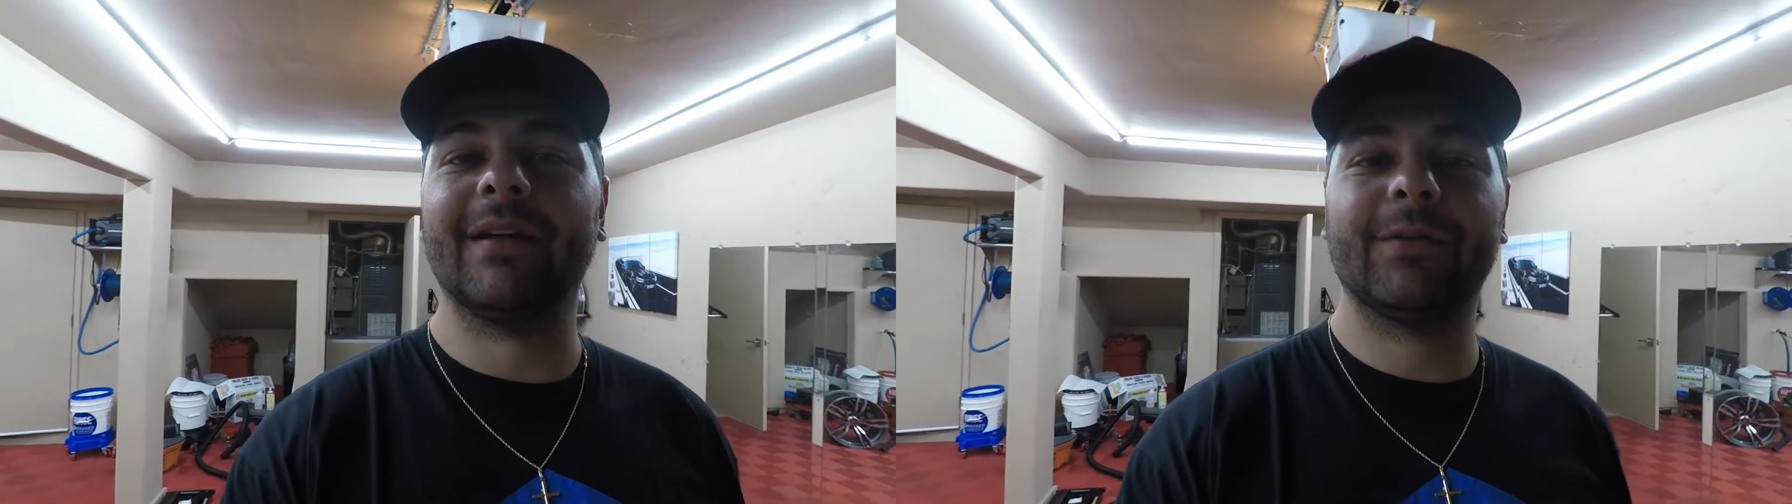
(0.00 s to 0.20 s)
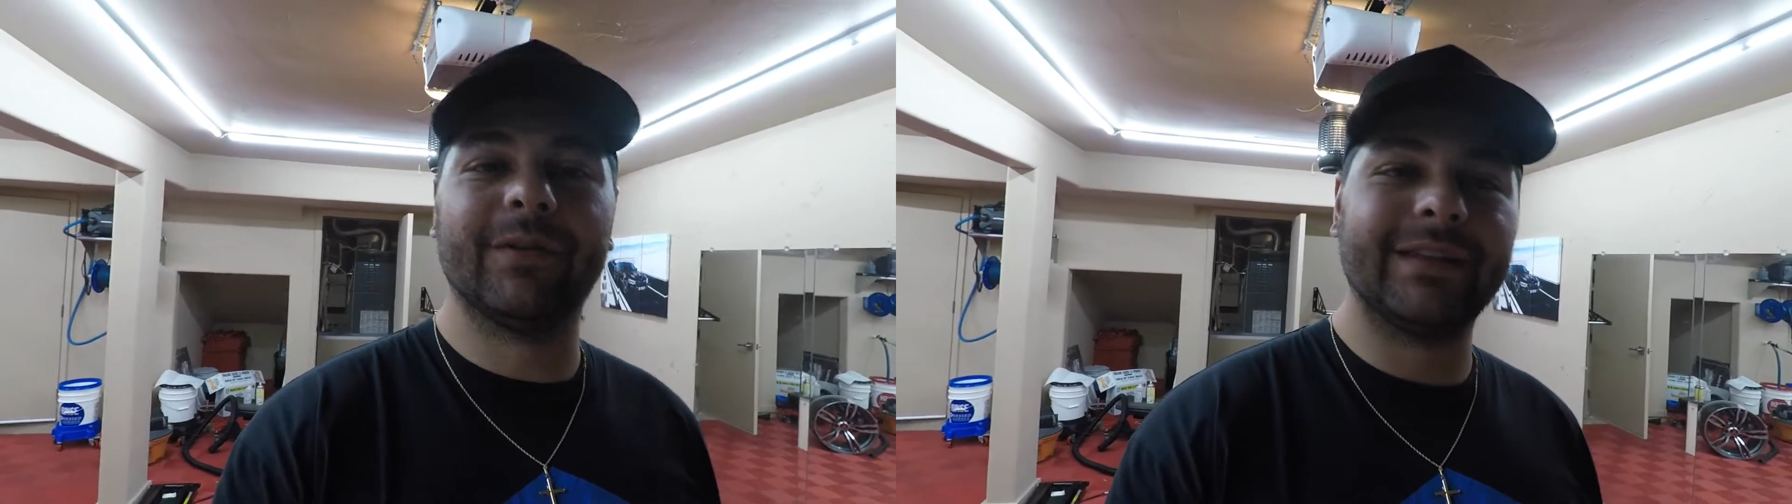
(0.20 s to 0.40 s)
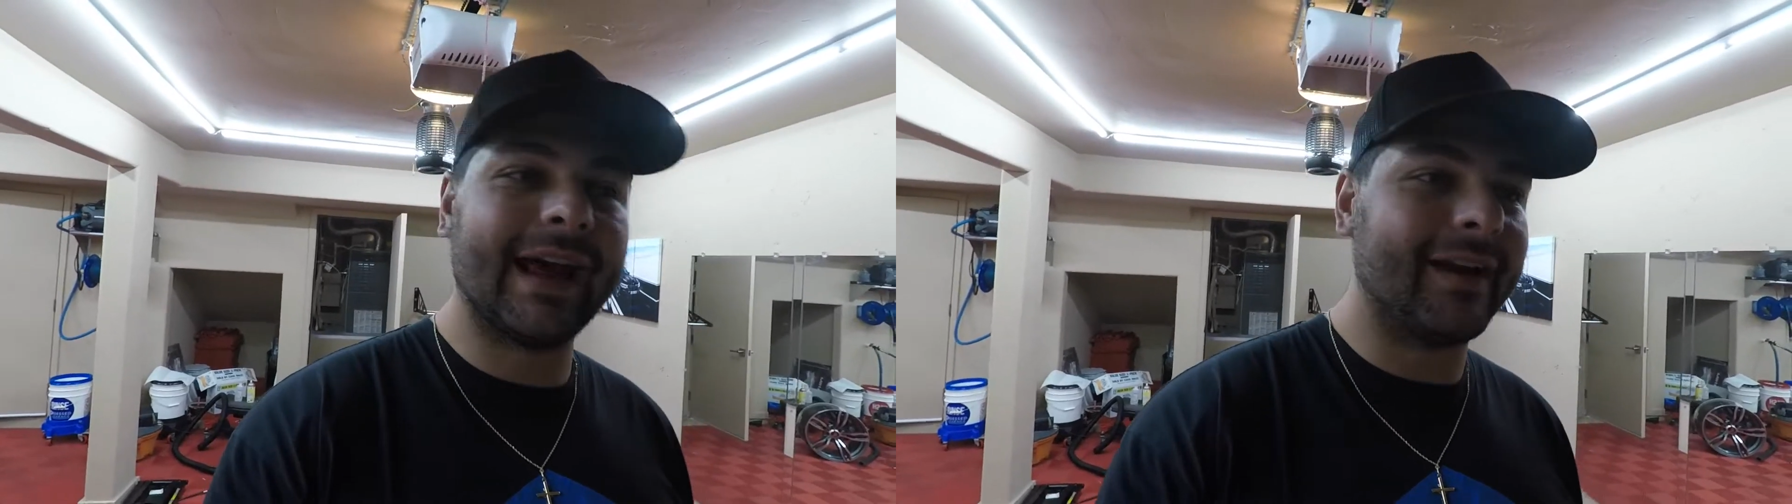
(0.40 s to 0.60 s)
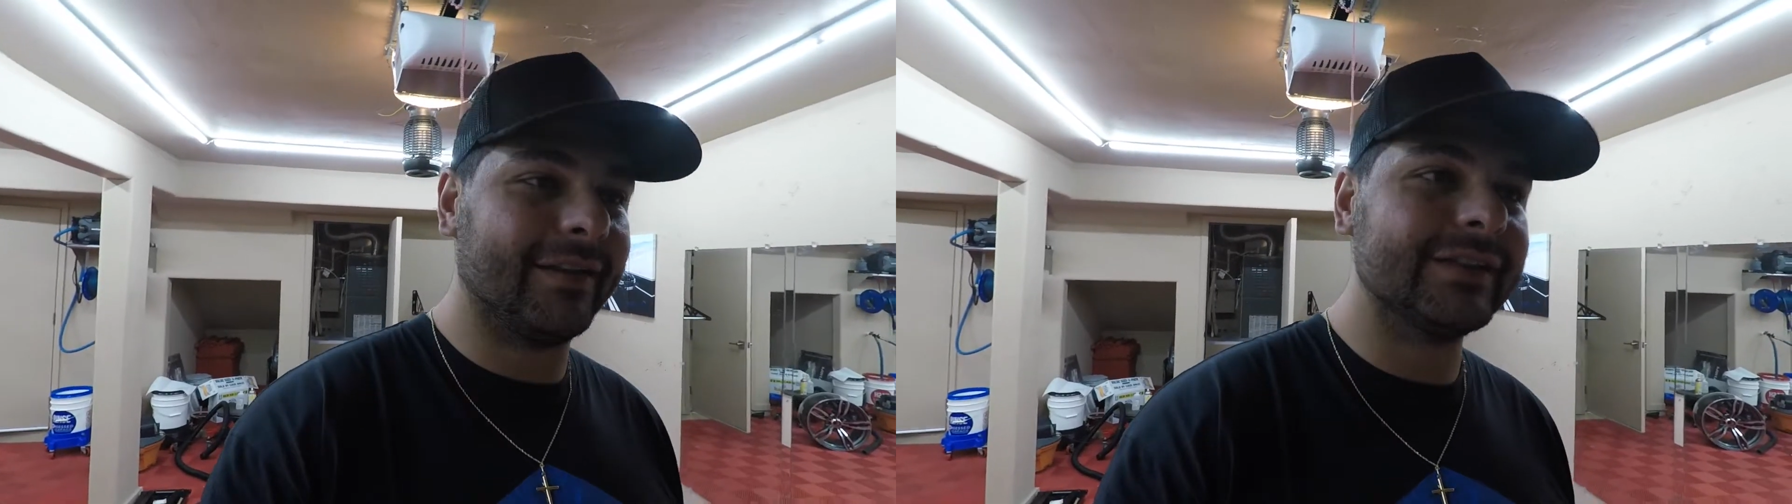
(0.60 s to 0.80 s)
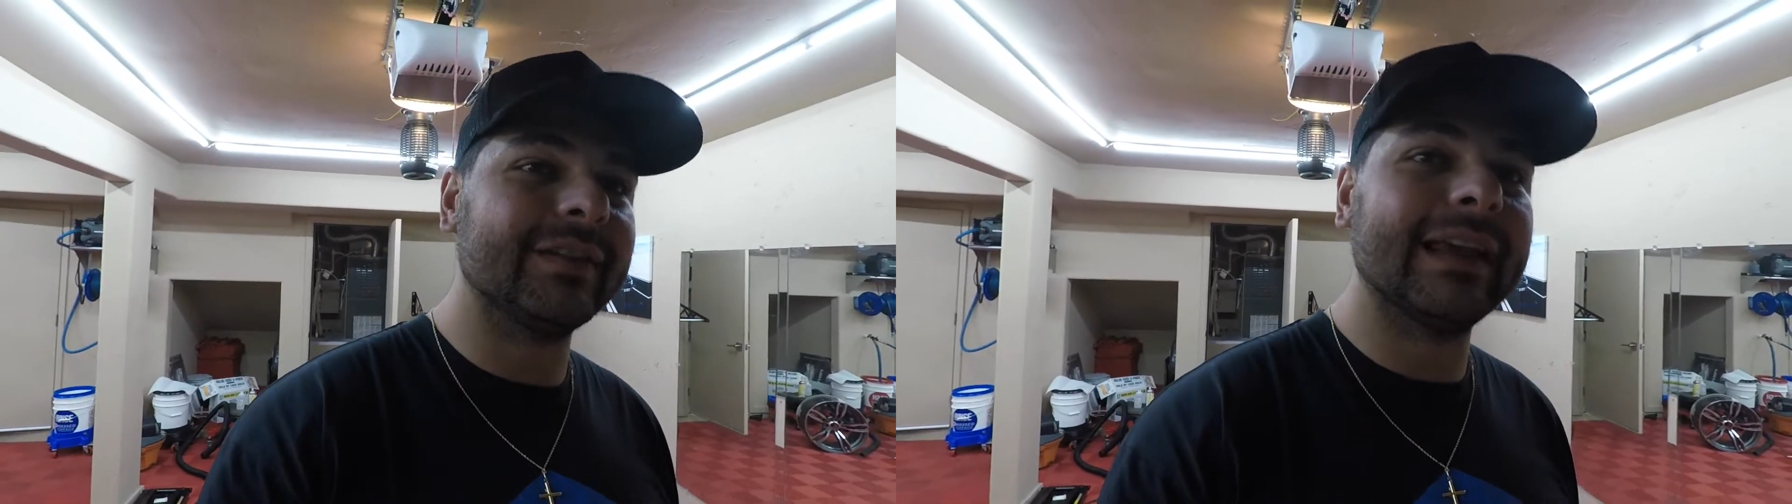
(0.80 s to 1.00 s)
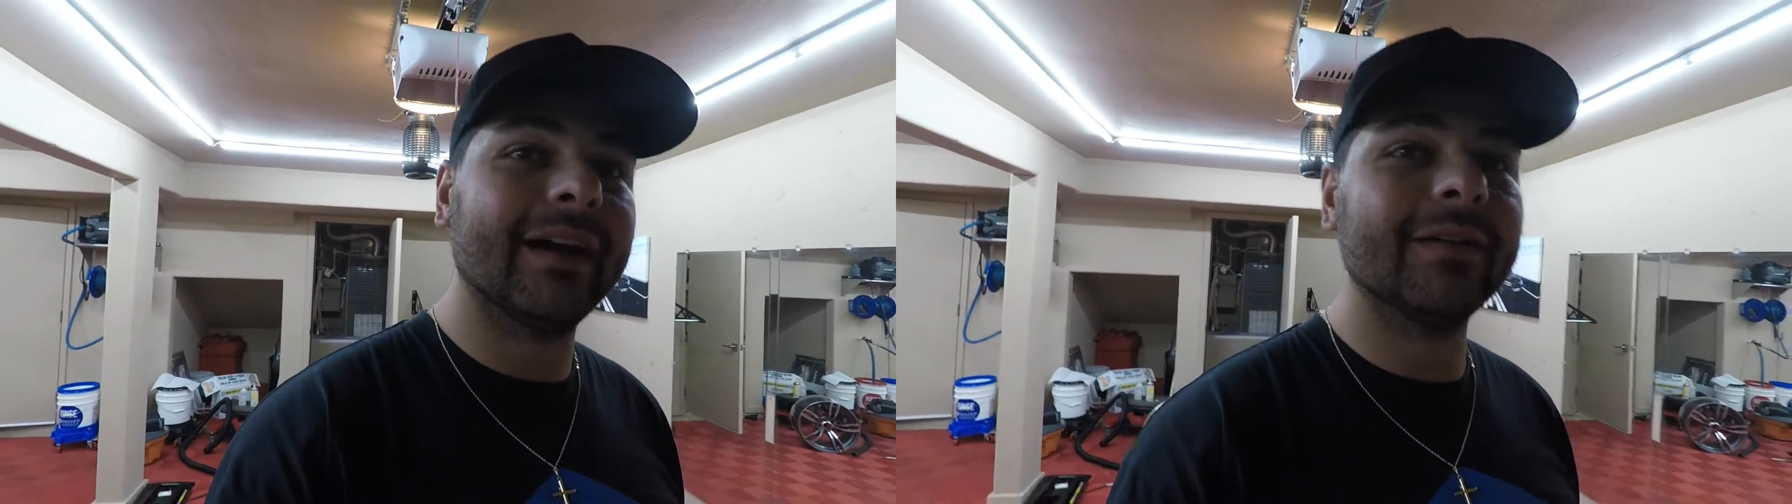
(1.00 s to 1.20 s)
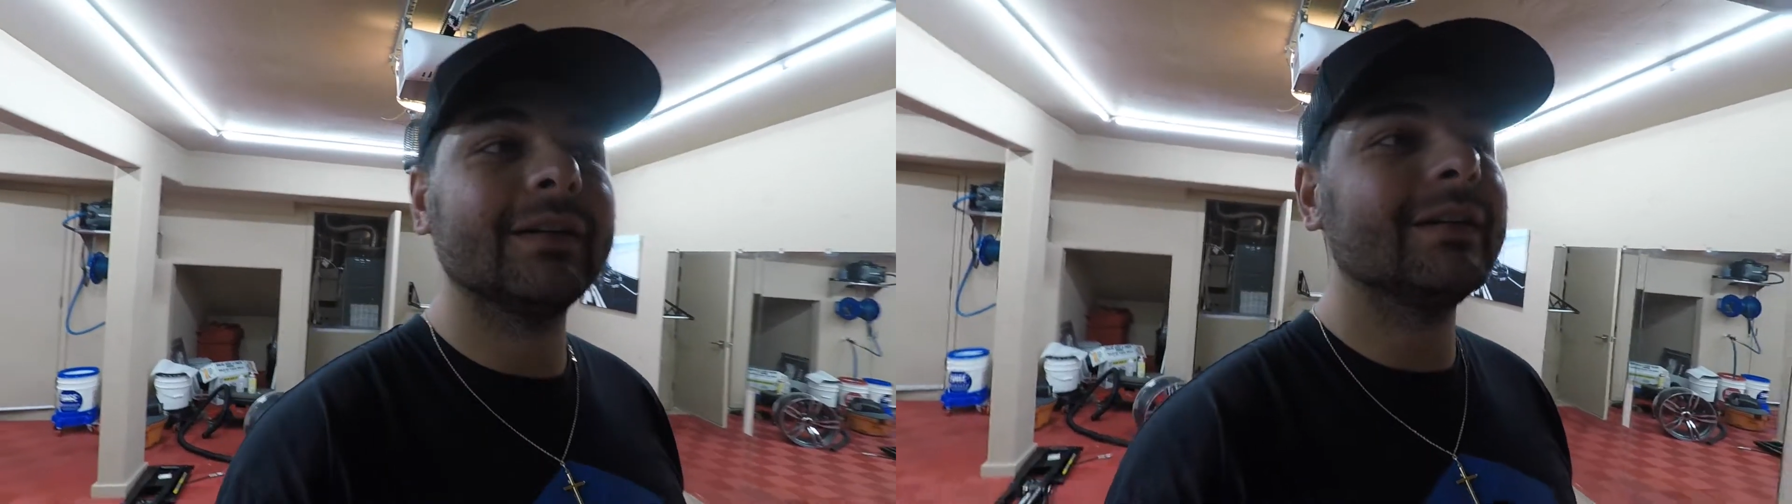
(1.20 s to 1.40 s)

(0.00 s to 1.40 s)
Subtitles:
or the title of this video,